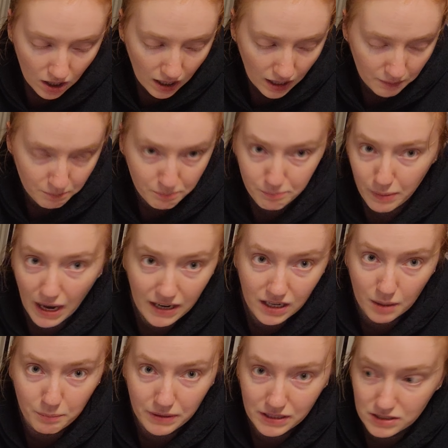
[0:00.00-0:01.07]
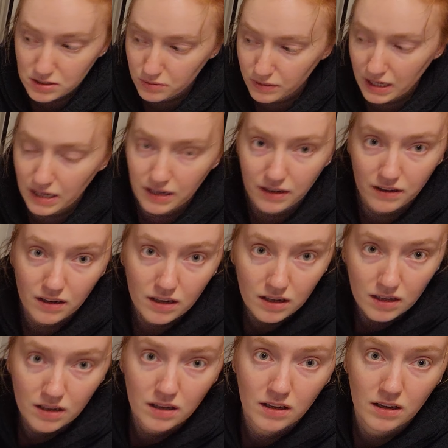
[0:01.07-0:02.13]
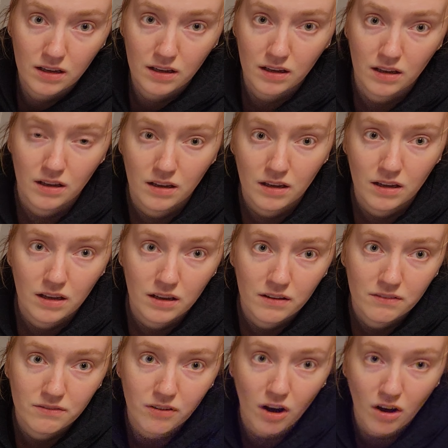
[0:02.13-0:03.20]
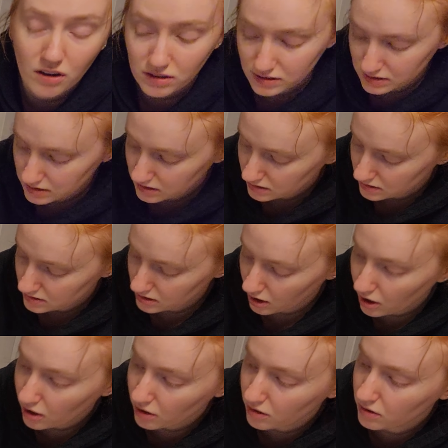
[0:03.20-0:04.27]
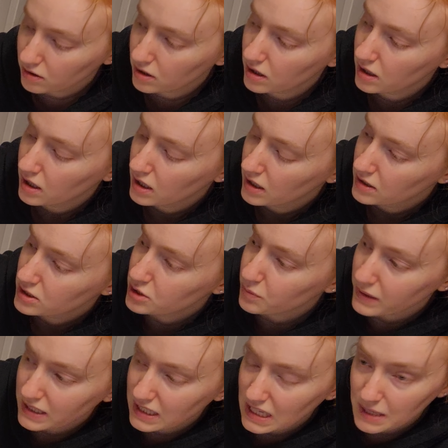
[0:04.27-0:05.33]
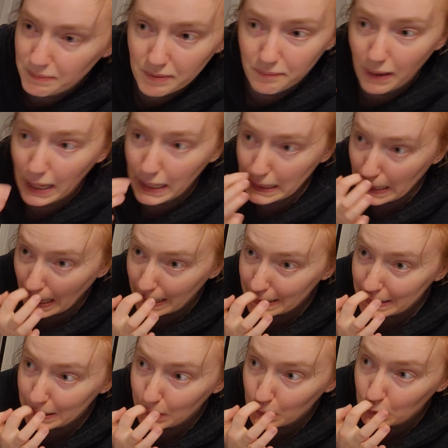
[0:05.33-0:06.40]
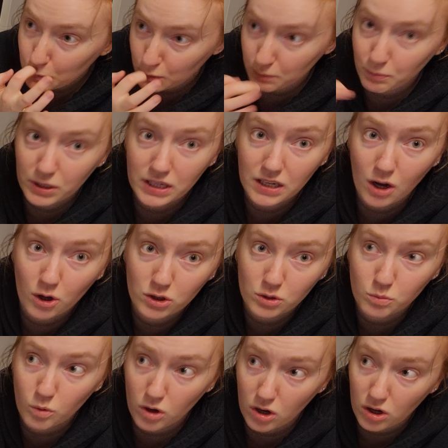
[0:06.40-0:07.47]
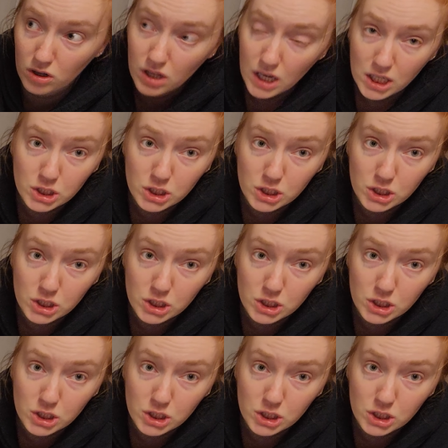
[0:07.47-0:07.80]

I back up into it and it falls. So do we keep it magnetic, or do we put it on the wall?